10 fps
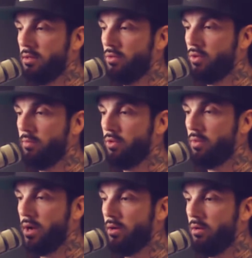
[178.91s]
criminal
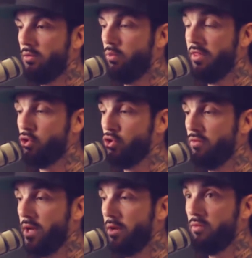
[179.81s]
records when they're
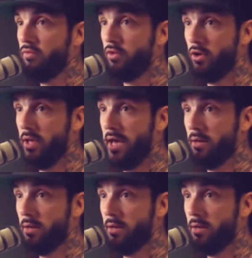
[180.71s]
juveniles for hurting